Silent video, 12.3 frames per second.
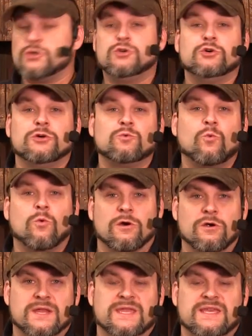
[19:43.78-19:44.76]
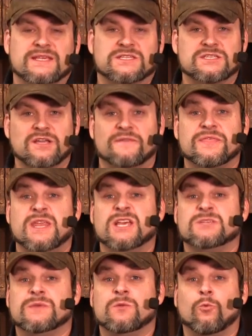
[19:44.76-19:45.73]
Good work is stuff that
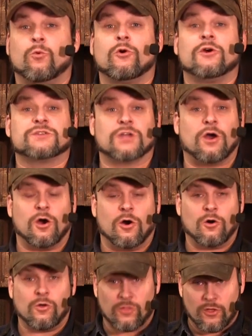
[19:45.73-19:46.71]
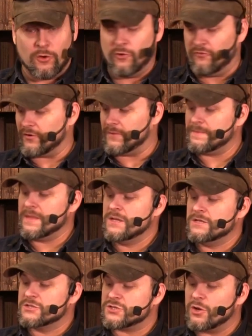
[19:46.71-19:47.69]
has been worked all over.
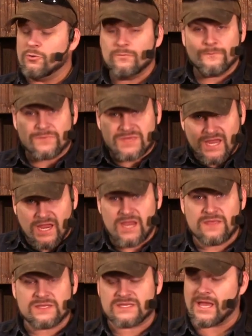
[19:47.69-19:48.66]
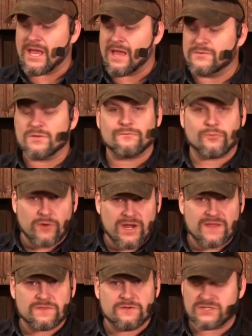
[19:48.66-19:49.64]
So take the time to
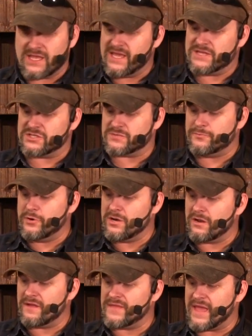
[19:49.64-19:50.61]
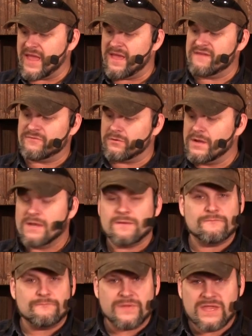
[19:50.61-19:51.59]
break those edges. Put it on the anvil,
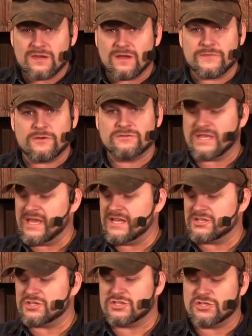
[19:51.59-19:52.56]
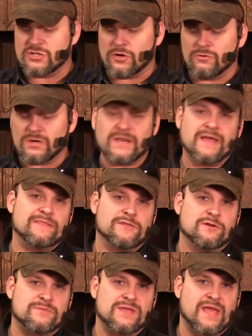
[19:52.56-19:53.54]
beat up those edges. Don't let
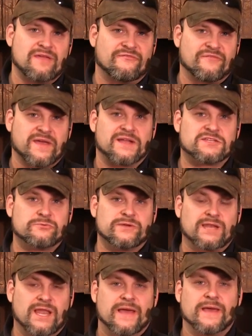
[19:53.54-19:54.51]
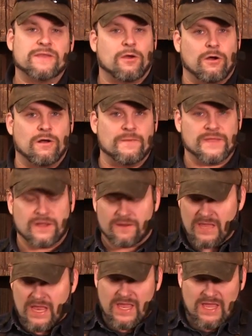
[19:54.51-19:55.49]
there be a factory line on
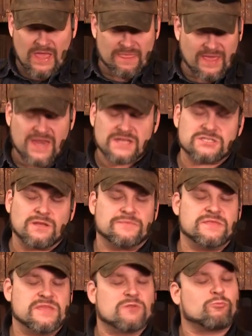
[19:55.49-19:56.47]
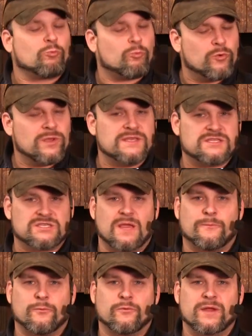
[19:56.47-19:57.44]
there. And that is something that really
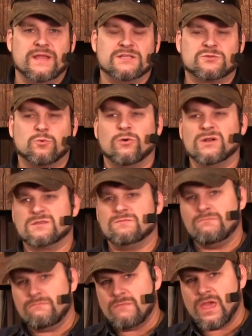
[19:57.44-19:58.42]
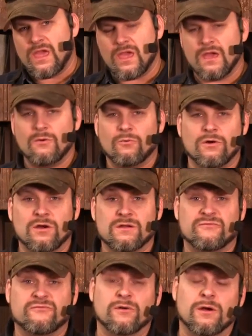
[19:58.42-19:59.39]
separates what's meh
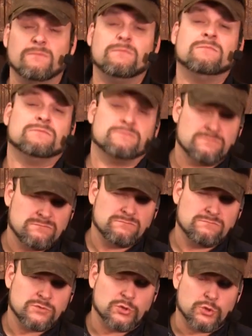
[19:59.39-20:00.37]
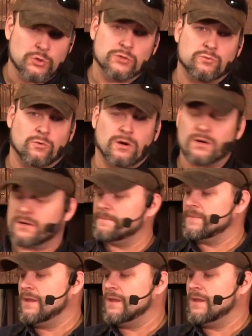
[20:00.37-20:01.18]
work from good work